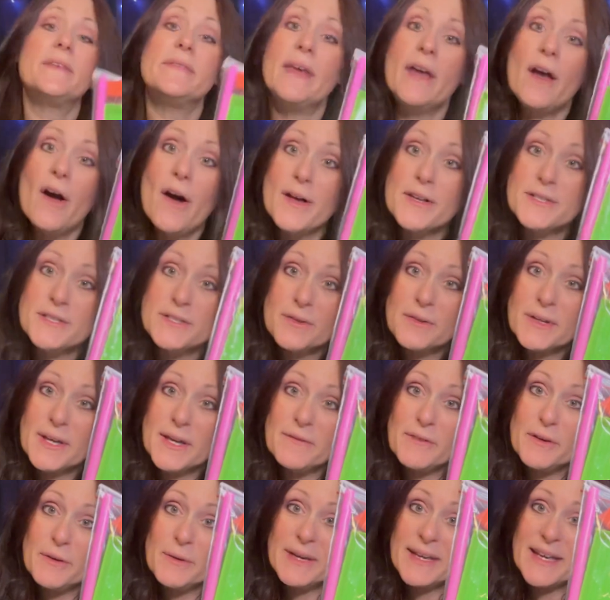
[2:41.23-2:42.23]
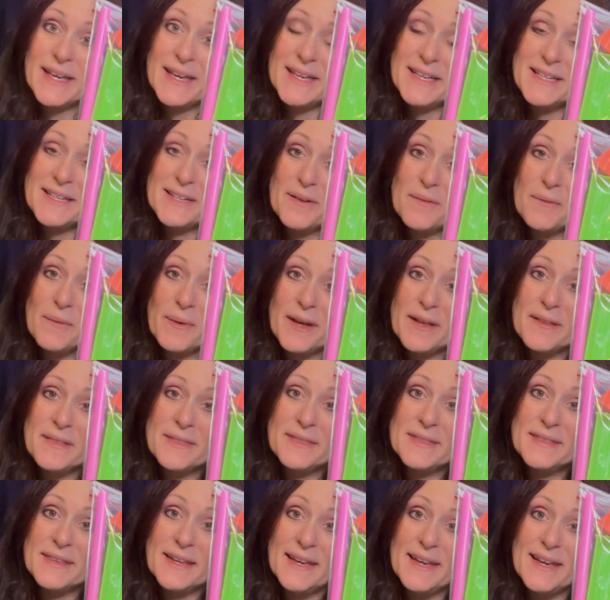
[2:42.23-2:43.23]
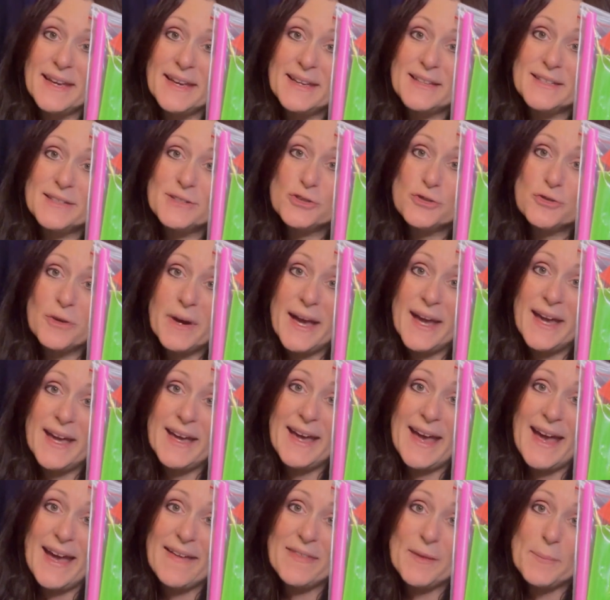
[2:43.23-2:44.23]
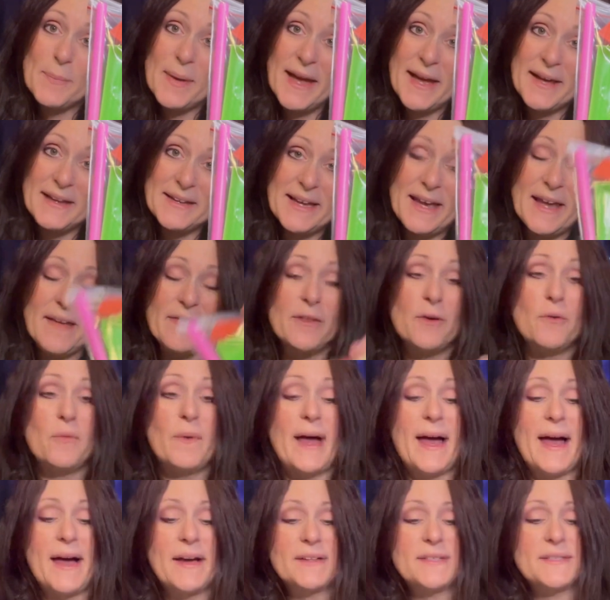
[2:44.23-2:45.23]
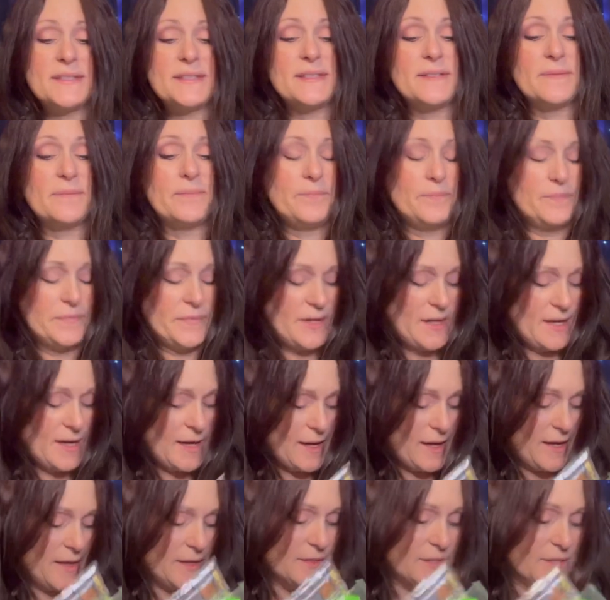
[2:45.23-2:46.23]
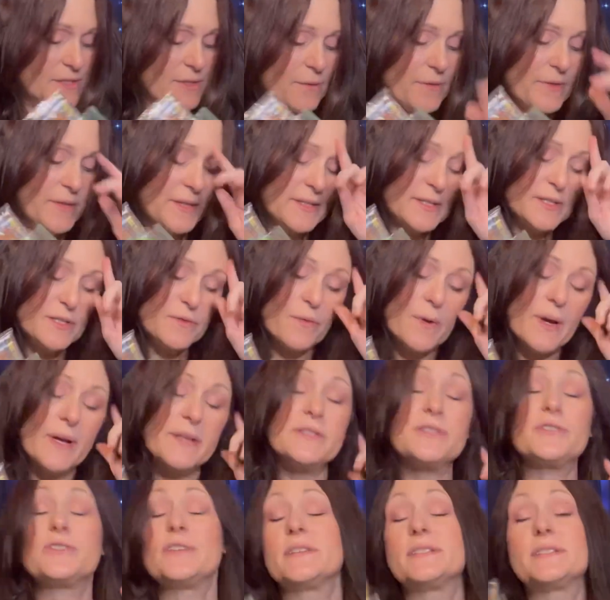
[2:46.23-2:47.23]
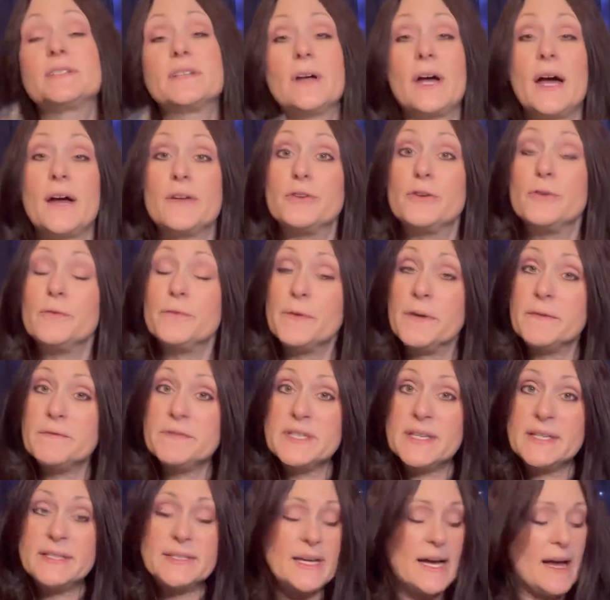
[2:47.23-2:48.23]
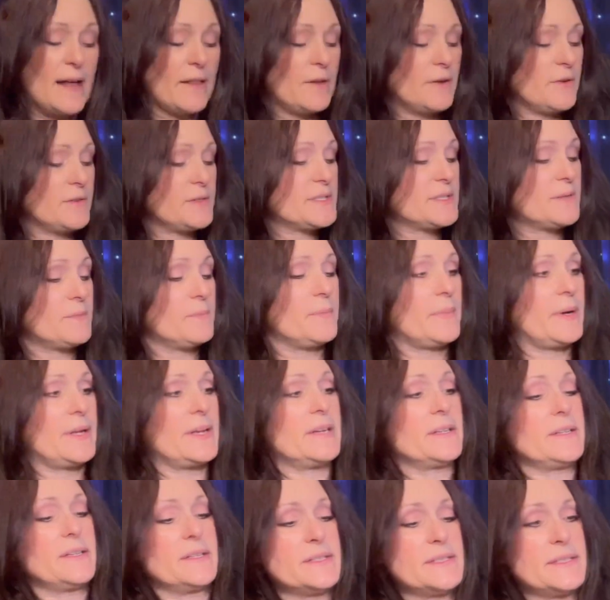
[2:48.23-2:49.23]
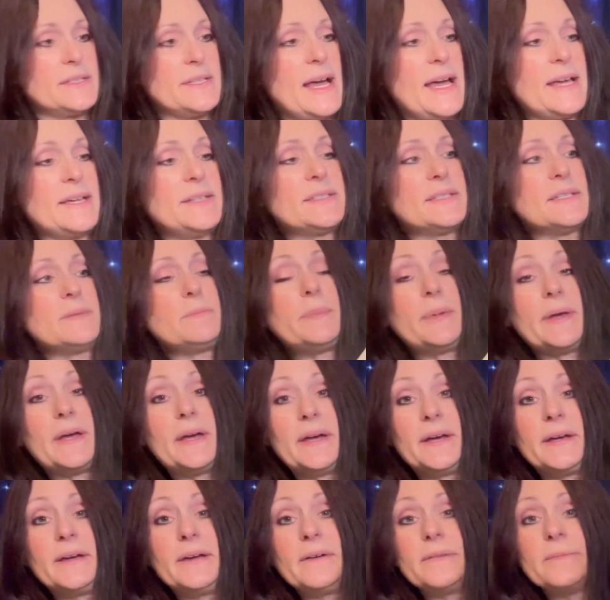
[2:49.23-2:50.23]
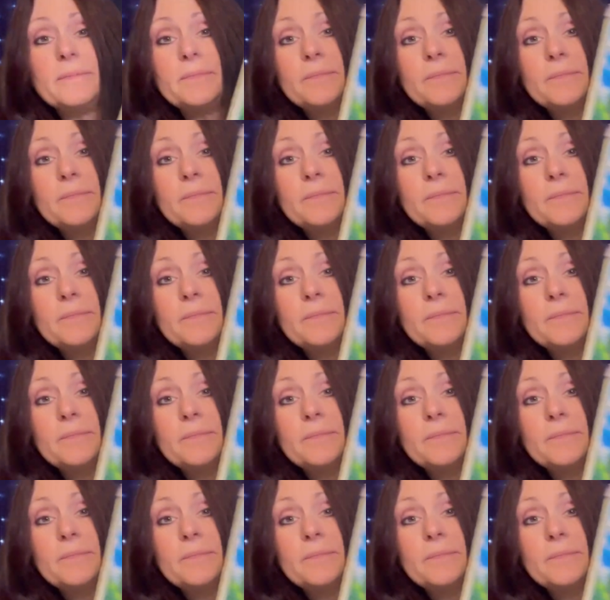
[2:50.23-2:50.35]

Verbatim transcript: they also give you a kit with the tray and the pen and the wax. So this runs just under $15, but it is nice and big,